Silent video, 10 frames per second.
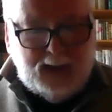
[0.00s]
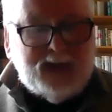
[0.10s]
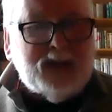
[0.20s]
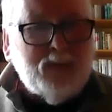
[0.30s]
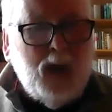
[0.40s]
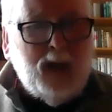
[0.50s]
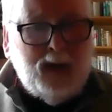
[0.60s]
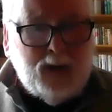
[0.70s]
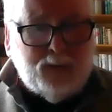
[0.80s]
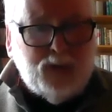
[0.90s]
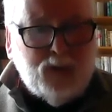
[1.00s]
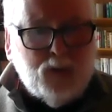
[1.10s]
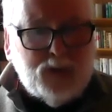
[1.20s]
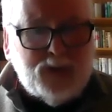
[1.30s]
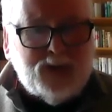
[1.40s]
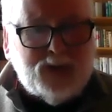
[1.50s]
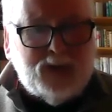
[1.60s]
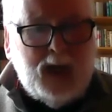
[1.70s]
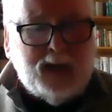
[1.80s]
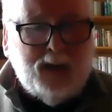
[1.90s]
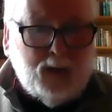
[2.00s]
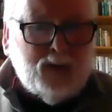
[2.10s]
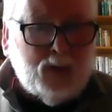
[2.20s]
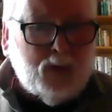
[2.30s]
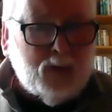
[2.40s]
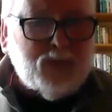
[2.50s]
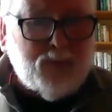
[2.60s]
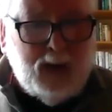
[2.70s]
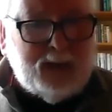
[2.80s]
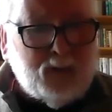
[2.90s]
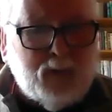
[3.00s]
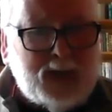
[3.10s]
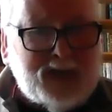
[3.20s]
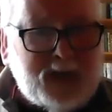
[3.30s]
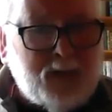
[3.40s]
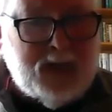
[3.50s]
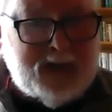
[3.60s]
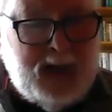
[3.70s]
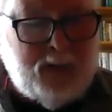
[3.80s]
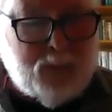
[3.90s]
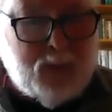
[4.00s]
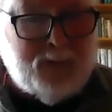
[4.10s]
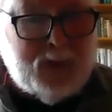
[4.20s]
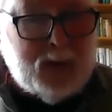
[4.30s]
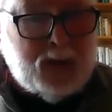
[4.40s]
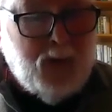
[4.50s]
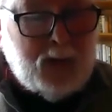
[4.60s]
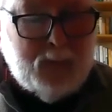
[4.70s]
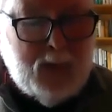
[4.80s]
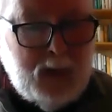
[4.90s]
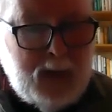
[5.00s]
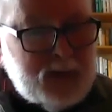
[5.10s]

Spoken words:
He says a lot of the nurses and a lot of the others, I don't know, ancillary staff, whatever you want to call them.